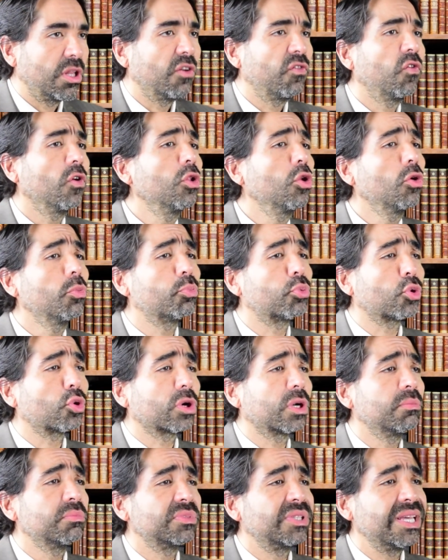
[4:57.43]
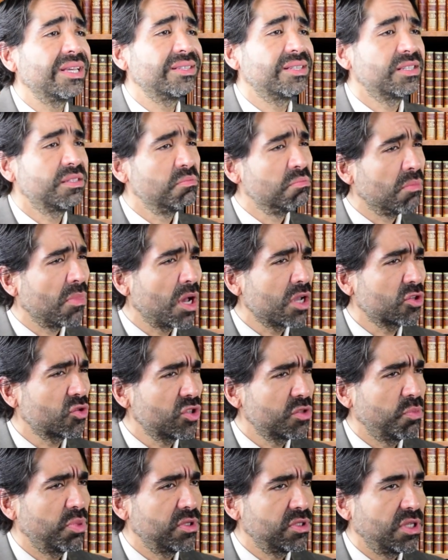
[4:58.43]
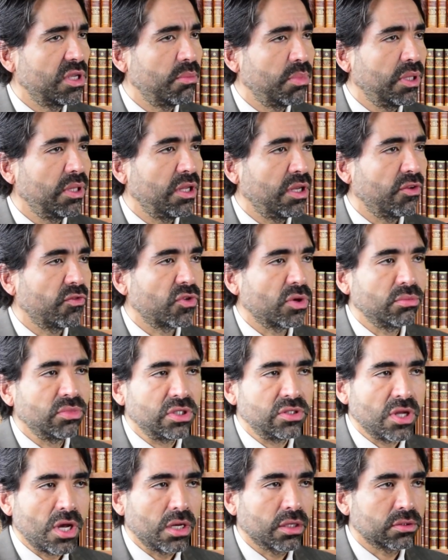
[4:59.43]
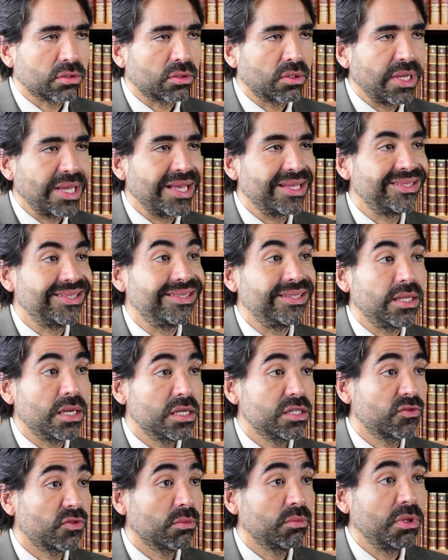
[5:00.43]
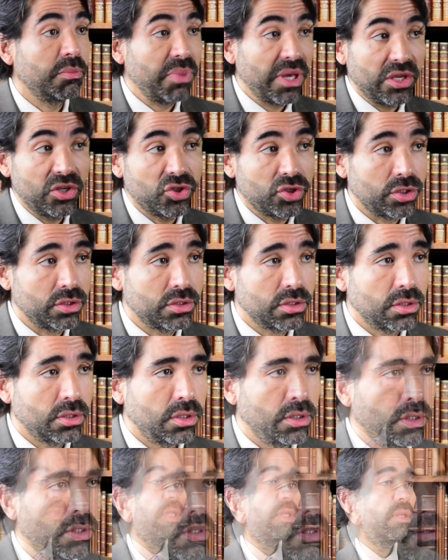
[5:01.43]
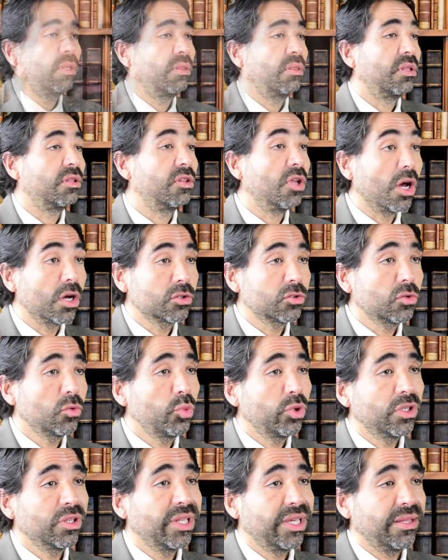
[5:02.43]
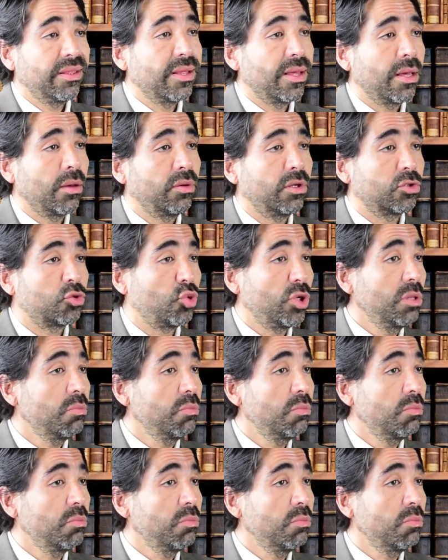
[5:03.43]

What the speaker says: the follow-up program takes as much responsibility from the doctor as it does from the patient. The doctor will lay down a